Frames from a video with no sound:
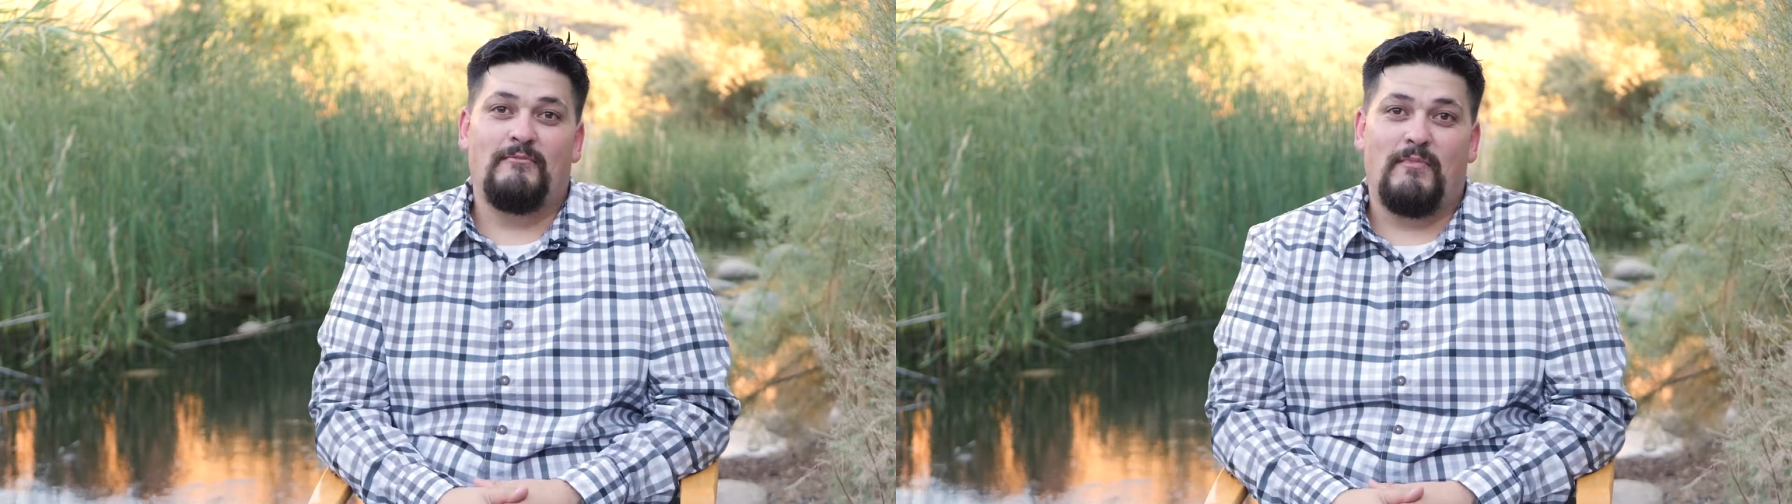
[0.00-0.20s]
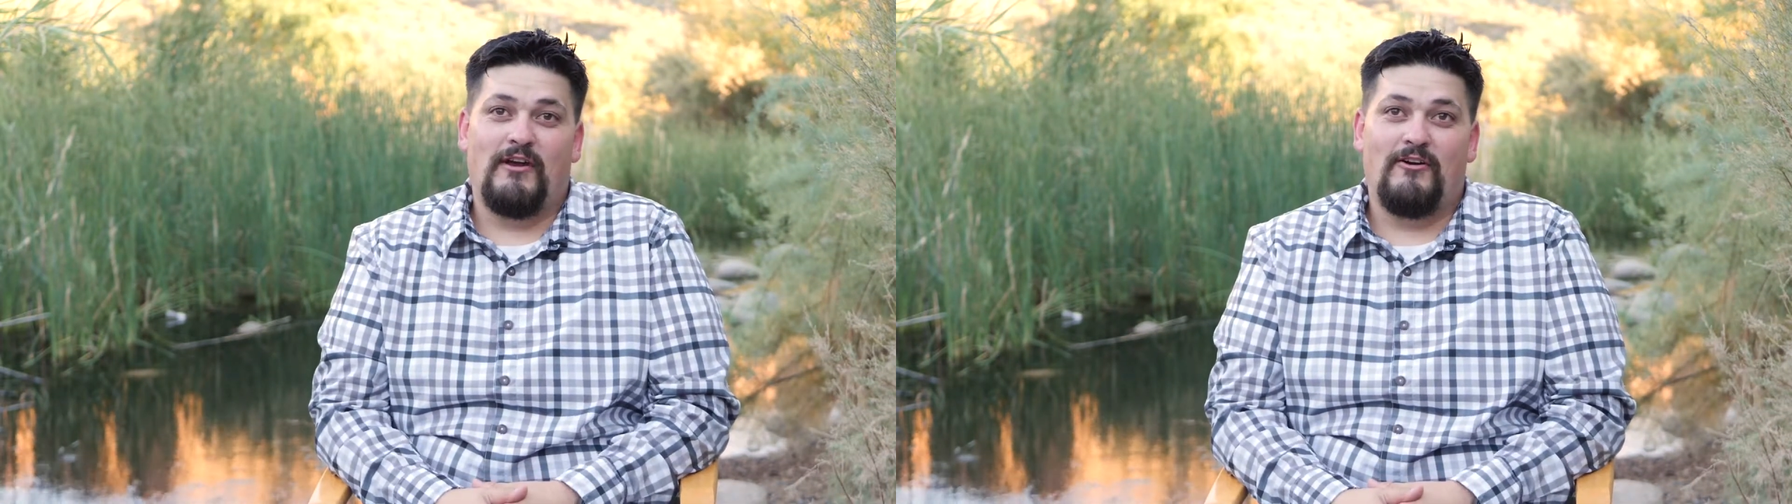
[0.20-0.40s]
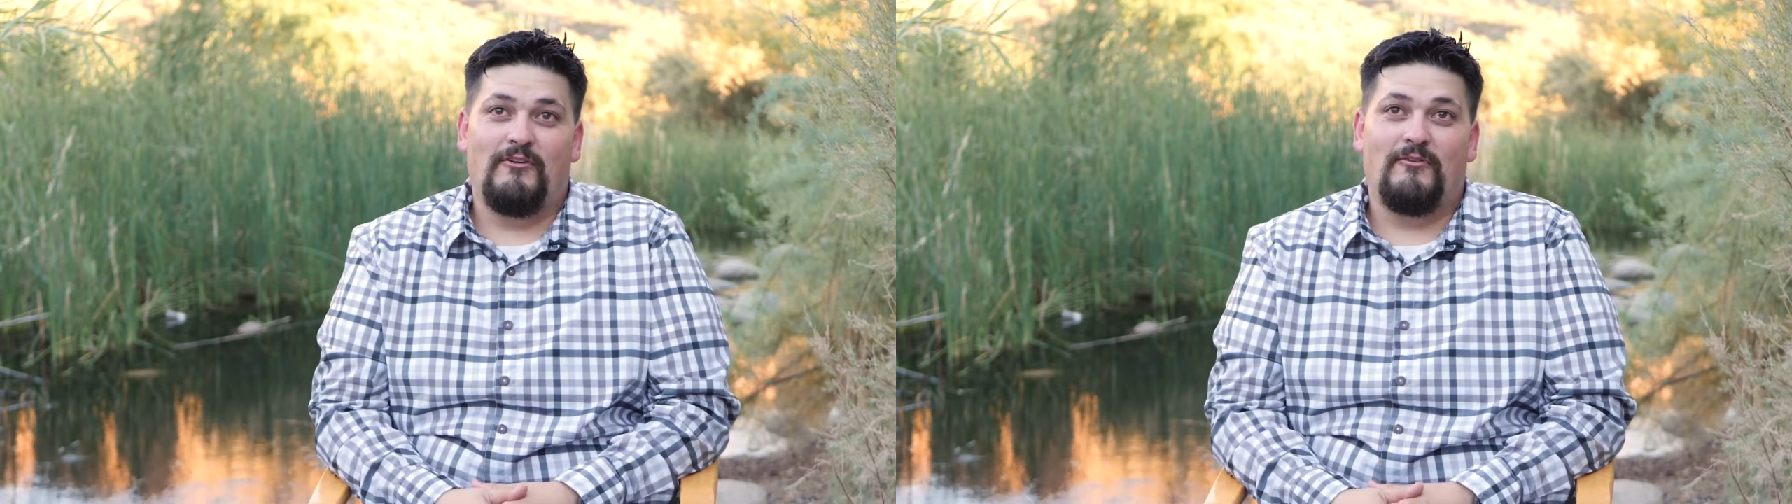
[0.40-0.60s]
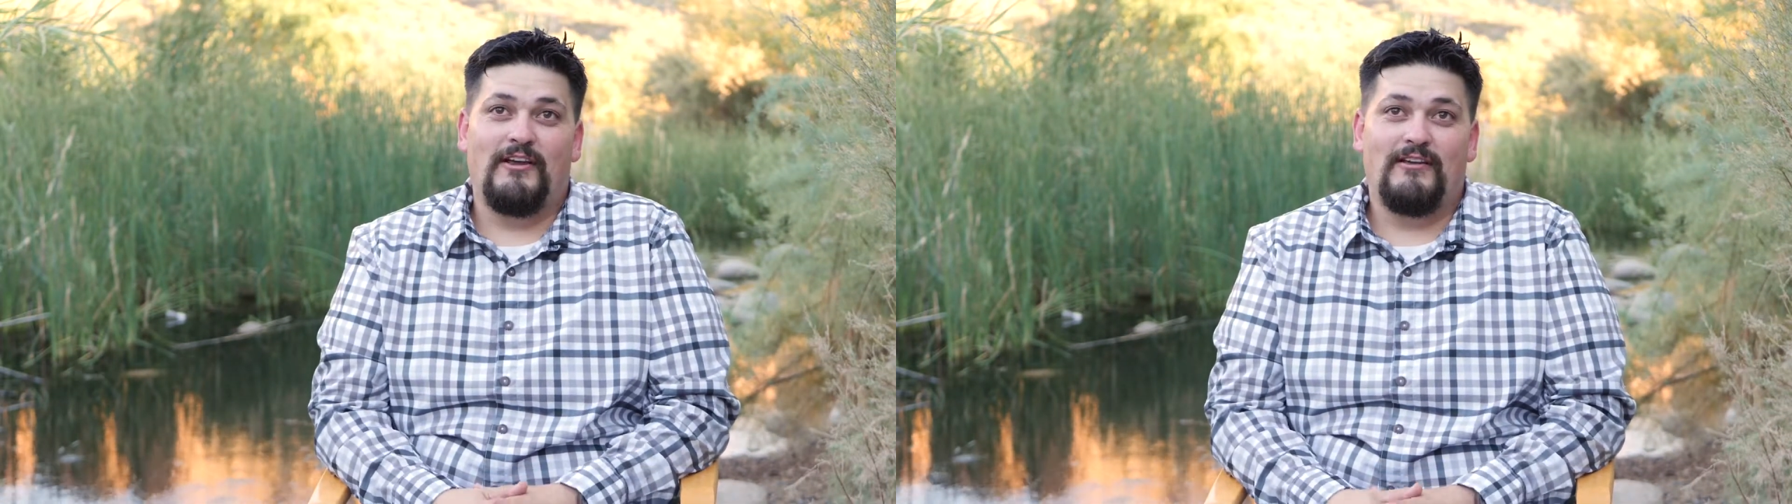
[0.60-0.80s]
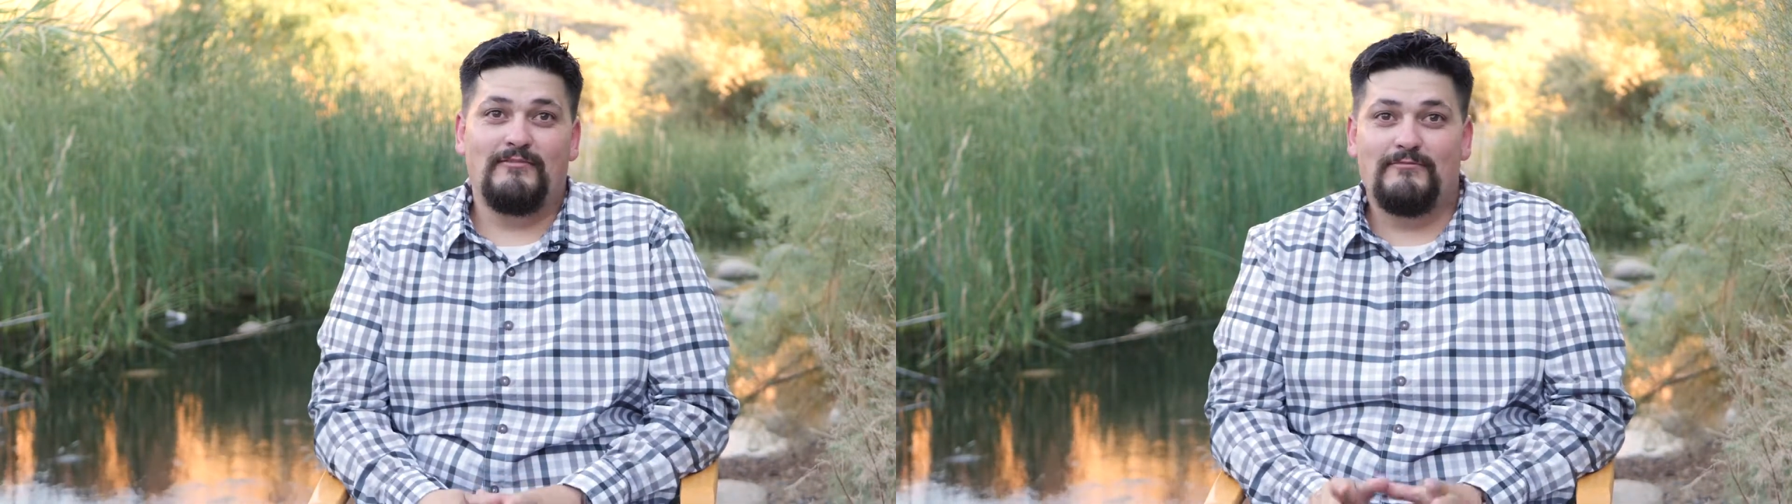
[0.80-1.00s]
my heart
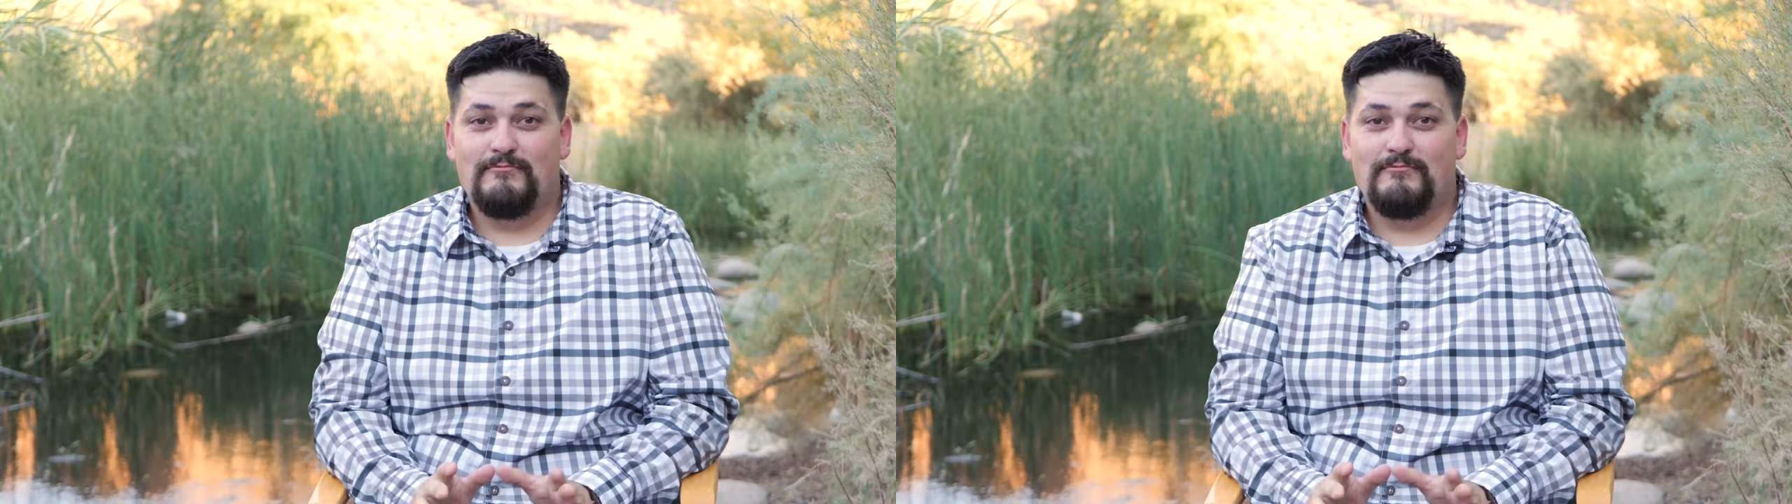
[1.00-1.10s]
rate